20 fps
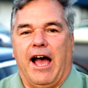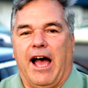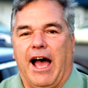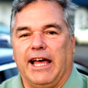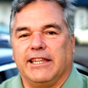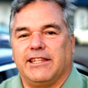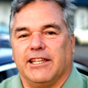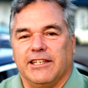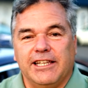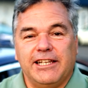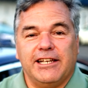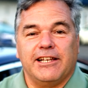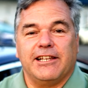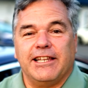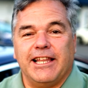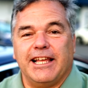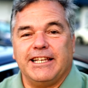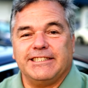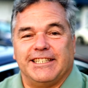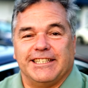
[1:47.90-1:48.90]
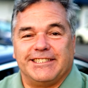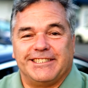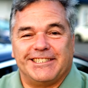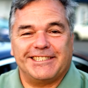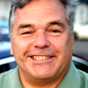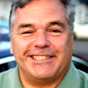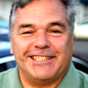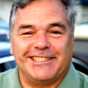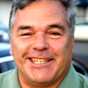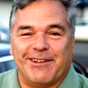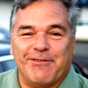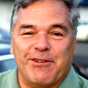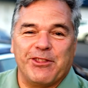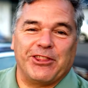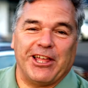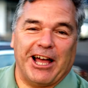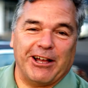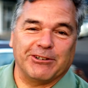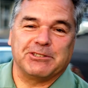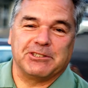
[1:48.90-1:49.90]
At a little less than
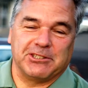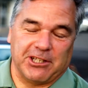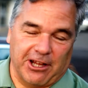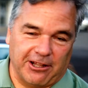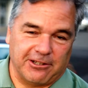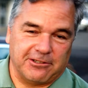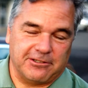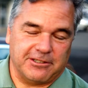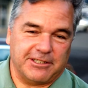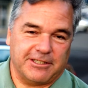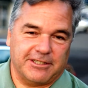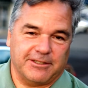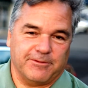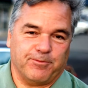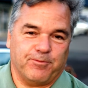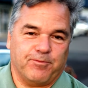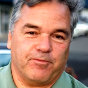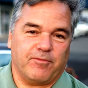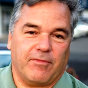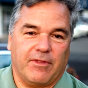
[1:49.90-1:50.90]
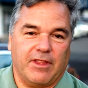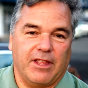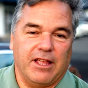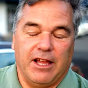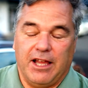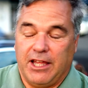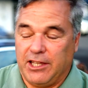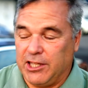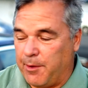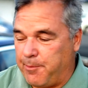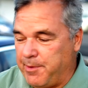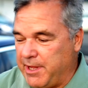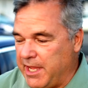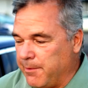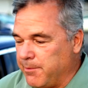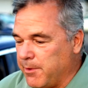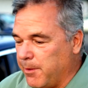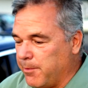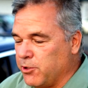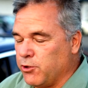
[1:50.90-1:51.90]
$67,000, the
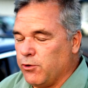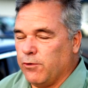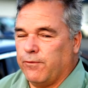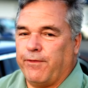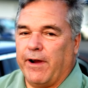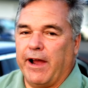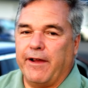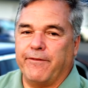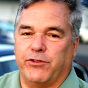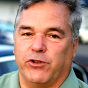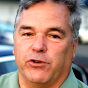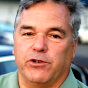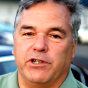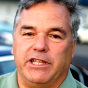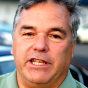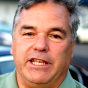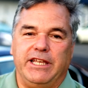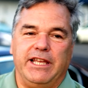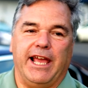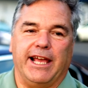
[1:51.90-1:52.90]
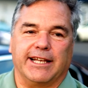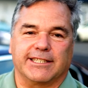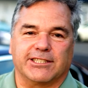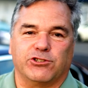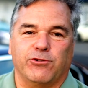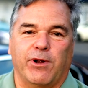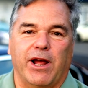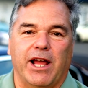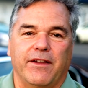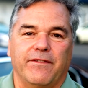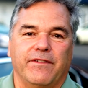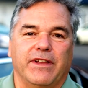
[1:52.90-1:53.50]
BMW 530e xDrive